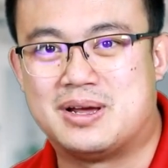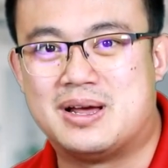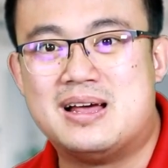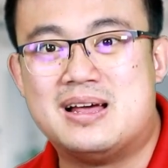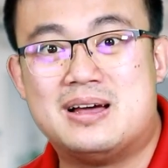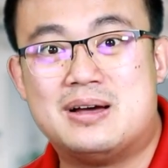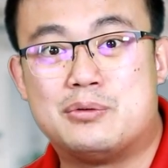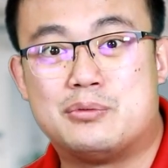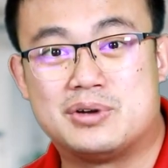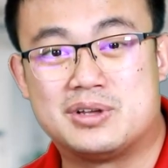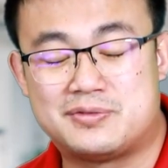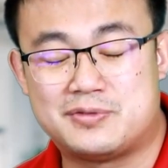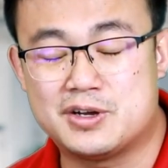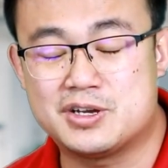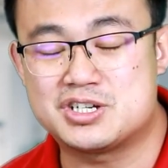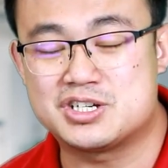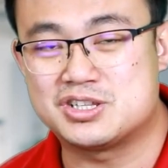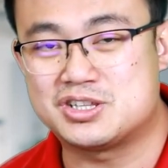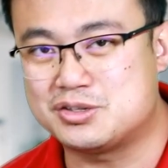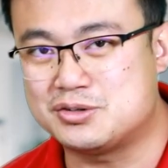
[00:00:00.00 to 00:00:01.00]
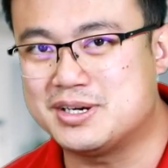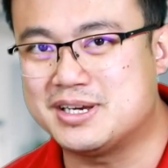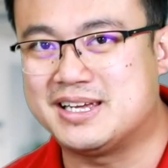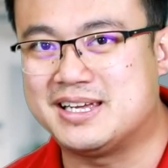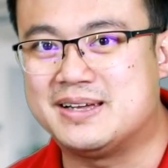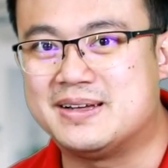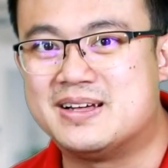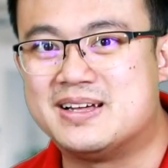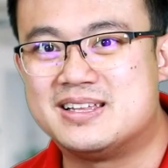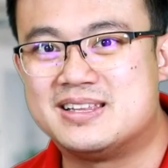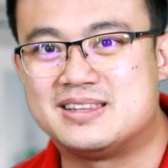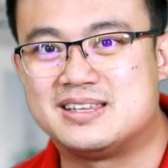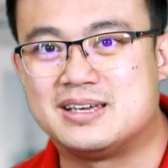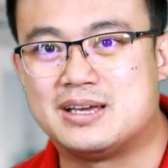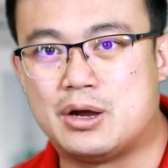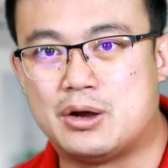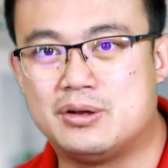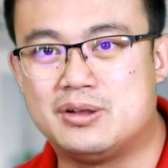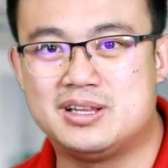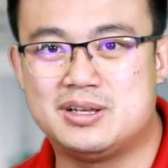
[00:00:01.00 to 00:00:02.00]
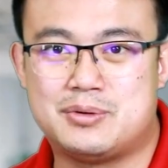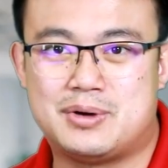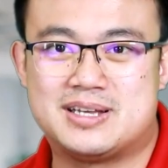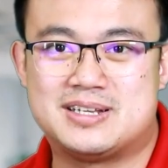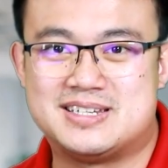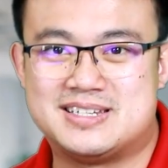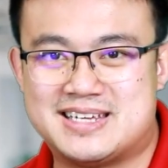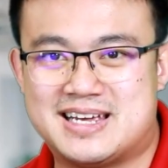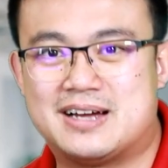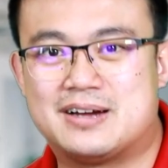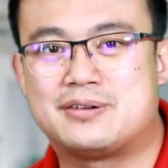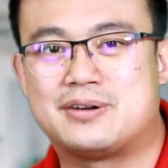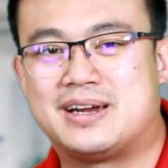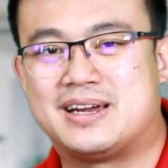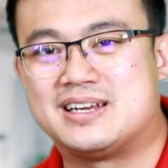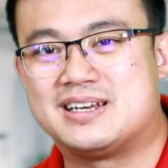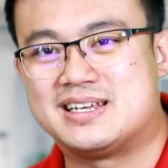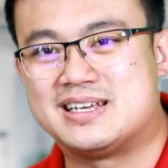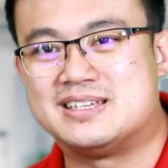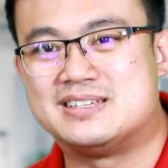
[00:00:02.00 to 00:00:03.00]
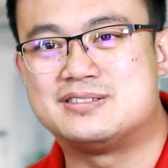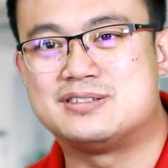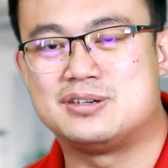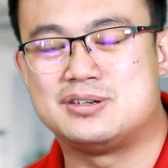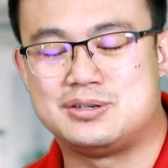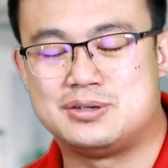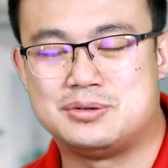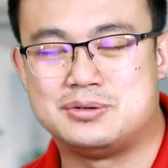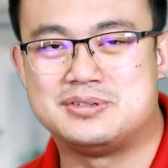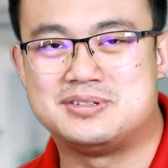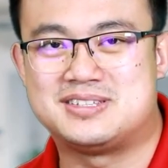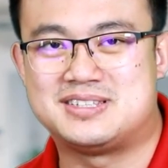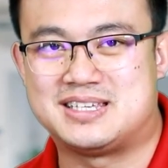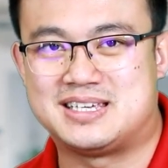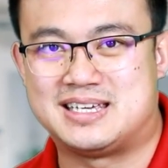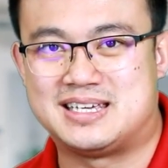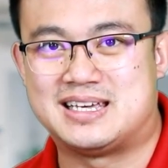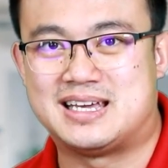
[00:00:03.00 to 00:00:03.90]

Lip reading: With version 3, the only way to downgrade is to use the